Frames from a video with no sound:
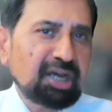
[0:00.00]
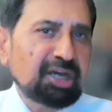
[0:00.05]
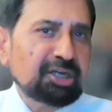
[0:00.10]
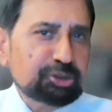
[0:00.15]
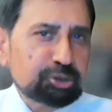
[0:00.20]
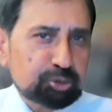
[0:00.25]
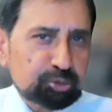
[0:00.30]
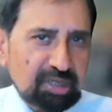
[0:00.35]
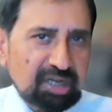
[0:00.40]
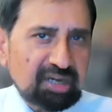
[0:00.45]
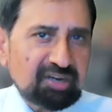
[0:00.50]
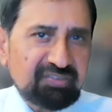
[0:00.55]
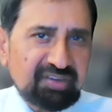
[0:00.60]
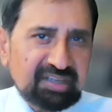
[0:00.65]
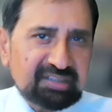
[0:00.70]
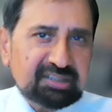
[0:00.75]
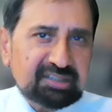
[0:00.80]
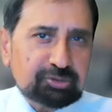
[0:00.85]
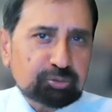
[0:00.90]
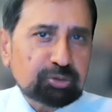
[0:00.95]
You
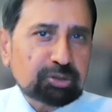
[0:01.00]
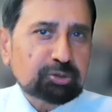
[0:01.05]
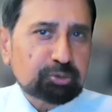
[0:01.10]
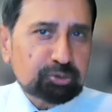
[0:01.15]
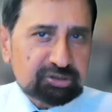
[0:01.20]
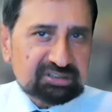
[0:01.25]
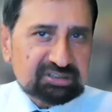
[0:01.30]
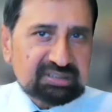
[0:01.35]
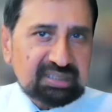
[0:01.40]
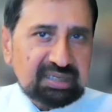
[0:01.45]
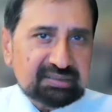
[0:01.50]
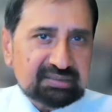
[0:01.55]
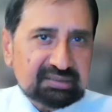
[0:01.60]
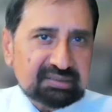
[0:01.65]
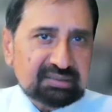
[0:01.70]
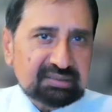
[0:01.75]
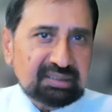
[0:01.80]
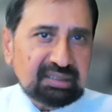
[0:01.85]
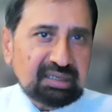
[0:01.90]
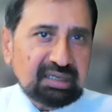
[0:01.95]
renovate it to a good
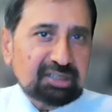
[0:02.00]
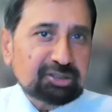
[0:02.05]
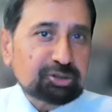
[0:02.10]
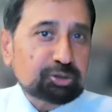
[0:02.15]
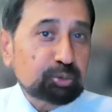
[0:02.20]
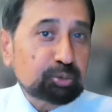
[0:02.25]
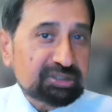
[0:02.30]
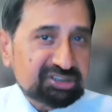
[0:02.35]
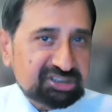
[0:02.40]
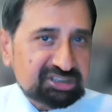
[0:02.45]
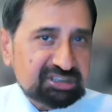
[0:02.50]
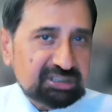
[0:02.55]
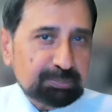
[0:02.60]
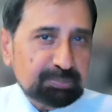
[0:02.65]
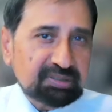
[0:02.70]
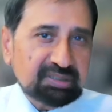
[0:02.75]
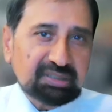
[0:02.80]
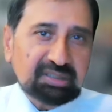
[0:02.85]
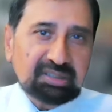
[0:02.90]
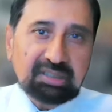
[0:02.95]
standard and do it
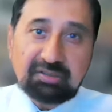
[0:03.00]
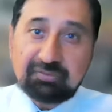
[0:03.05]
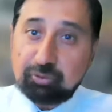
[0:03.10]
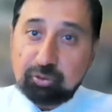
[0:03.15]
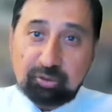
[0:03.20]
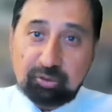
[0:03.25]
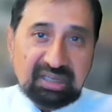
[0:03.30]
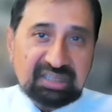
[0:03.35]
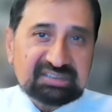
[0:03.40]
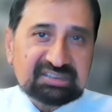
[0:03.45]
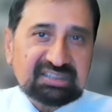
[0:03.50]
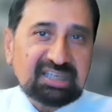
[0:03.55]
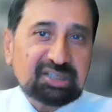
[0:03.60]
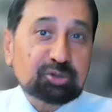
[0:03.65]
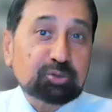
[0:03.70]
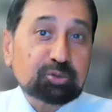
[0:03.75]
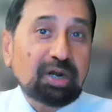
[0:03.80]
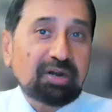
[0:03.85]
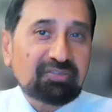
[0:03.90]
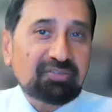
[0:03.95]
cheaply for, let's say,
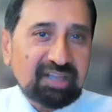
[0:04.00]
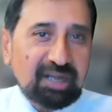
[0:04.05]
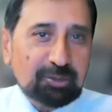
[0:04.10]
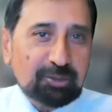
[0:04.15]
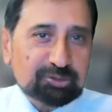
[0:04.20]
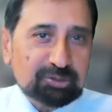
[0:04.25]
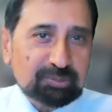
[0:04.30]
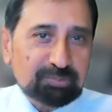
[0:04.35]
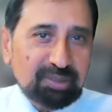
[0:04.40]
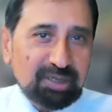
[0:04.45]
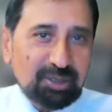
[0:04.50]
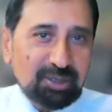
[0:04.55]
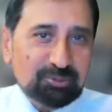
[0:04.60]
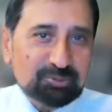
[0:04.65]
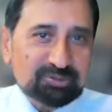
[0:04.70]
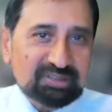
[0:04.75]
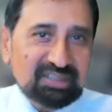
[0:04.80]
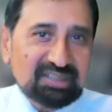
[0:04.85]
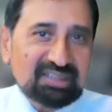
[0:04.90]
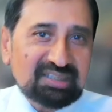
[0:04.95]

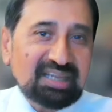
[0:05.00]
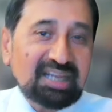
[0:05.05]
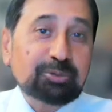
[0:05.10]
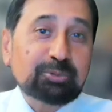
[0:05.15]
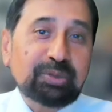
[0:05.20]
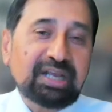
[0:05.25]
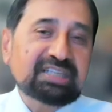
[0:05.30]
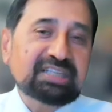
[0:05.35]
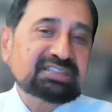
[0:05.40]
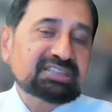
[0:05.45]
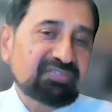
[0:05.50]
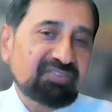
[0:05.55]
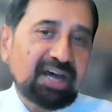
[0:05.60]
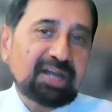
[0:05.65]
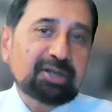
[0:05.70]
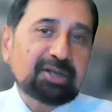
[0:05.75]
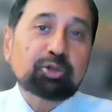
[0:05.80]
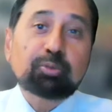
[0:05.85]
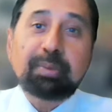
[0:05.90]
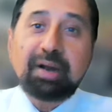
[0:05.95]
£12,000 and raise the
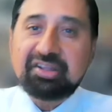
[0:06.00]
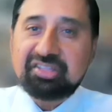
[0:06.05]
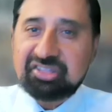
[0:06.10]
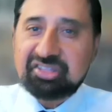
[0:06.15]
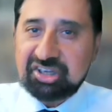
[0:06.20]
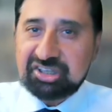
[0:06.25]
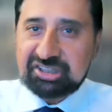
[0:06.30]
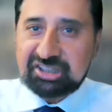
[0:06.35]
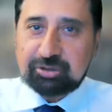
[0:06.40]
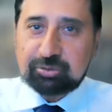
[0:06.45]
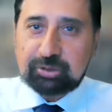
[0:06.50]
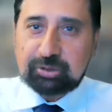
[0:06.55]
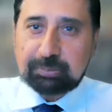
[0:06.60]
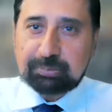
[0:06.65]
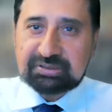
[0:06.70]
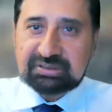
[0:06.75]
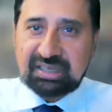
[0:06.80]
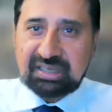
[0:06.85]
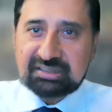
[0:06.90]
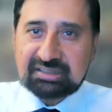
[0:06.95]
value by
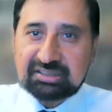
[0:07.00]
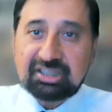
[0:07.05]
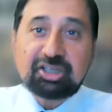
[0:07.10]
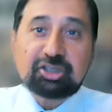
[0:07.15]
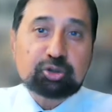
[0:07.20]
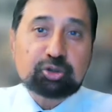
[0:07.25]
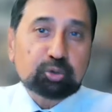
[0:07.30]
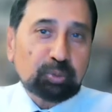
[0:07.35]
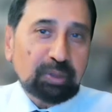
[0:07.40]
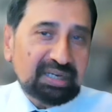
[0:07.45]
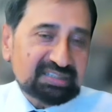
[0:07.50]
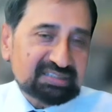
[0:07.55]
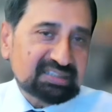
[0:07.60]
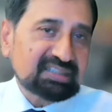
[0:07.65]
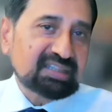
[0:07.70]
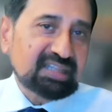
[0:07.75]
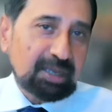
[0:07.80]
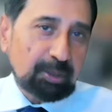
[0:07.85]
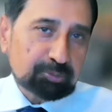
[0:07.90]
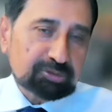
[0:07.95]
33% to
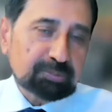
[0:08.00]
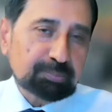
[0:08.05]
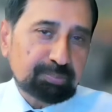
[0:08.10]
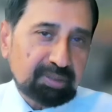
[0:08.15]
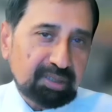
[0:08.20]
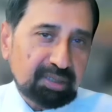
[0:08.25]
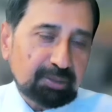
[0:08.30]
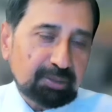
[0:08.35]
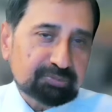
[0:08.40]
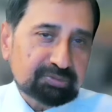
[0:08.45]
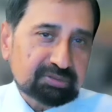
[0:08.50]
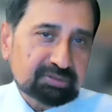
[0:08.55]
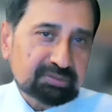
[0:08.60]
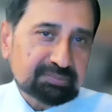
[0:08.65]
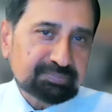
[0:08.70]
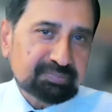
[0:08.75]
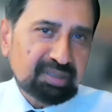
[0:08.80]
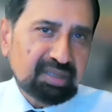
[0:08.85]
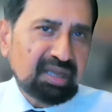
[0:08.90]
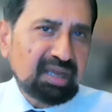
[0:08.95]
£80,000.
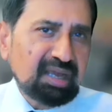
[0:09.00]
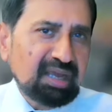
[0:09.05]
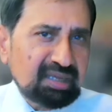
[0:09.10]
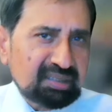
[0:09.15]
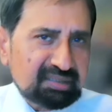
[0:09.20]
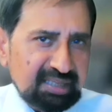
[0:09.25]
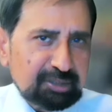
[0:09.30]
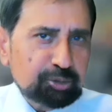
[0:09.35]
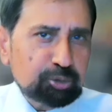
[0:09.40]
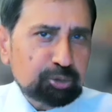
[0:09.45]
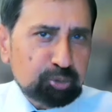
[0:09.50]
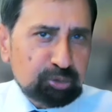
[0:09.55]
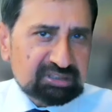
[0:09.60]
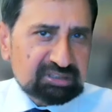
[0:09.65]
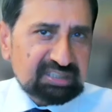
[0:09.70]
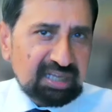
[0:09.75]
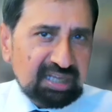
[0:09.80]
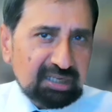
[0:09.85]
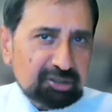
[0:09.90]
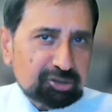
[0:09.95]
Then you
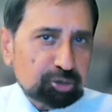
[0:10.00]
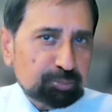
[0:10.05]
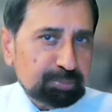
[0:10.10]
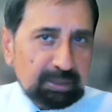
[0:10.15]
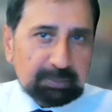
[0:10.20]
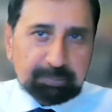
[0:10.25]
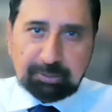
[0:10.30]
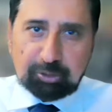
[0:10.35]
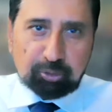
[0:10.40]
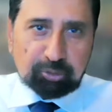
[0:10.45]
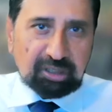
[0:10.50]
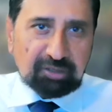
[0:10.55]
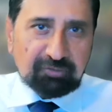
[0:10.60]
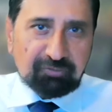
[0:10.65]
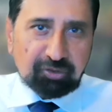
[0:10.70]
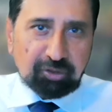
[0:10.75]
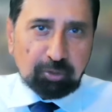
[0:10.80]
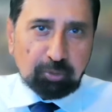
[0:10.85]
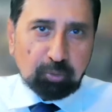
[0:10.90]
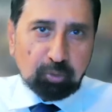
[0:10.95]
resell to people looking
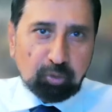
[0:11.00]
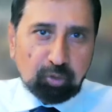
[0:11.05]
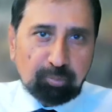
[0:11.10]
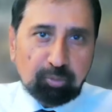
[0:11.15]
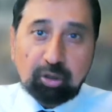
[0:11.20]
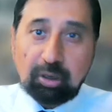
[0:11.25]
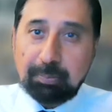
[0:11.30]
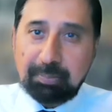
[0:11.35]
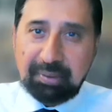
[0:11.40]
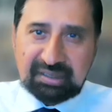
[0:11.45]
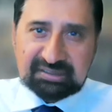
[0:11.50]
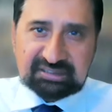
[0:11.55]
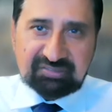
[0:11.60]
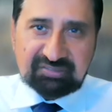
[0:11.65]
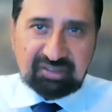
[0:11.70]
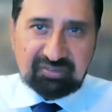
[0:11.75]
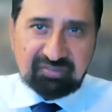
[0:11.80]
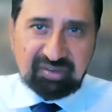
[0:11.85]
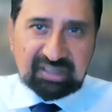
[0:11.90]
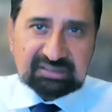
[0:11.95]
for a home or a passive
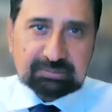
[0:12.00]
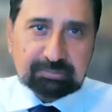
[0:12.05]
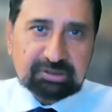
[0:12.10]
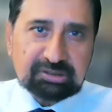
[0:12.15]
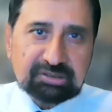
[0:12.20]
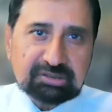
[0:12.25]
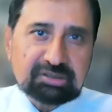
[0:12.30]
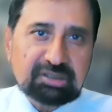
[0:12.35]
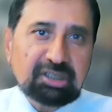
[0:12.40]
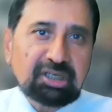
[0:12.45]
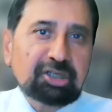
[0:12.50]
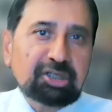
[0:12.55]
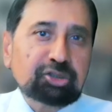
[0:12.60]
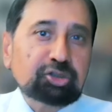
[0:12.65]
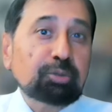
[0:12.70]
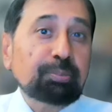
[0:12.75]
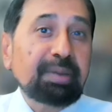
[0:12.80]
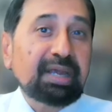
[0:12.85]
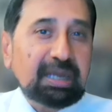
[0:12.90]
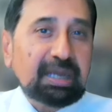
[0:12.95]
investment.
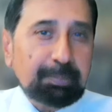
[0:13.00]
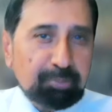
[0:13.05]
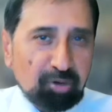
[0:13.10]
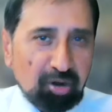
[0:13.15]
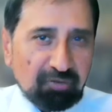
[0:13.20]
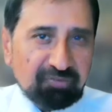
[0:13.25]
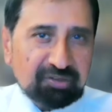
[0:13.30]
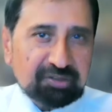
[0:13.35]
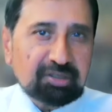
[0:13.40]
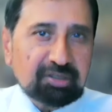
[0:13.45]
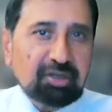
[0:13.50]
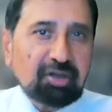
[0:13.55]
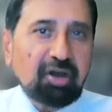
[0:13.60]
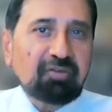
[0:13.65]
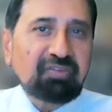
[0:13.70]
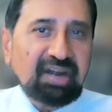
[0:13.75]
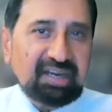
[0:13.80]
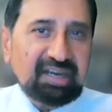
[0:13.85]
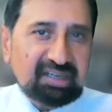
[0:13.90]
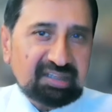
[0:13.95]
You make a profit
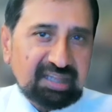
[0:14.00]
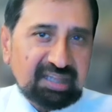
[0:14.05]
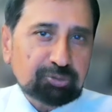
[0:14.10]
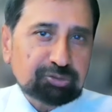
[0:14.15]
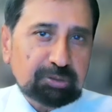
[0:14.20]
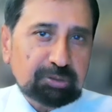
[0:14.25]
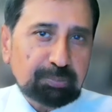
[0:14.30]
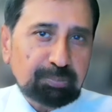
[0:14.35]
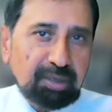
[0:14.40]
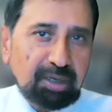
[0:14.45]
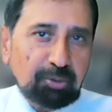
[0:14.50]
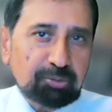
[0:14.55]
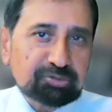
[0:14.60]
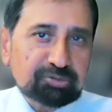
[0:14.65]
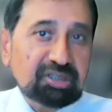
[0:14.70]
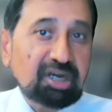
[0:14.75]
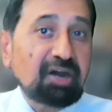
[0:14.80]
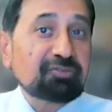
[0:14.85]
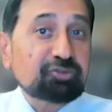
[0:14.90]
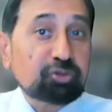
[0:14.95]
for £8,000
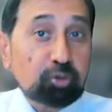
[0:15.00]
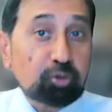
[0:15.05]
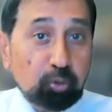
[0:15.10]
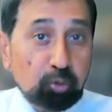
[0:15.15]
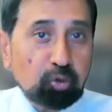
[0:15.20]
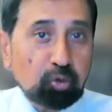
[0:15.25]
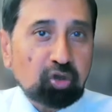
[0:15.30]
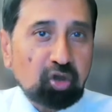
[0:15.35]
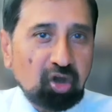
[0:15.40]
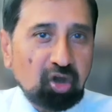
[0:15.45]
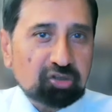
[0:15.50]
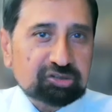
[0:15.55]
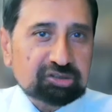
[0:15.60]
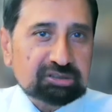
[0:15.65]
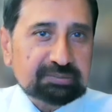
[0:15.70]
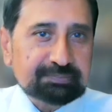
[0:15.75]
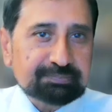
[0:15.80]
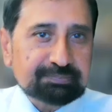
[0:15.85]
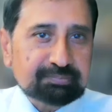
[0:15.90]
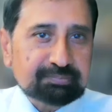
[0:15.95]
after all costs.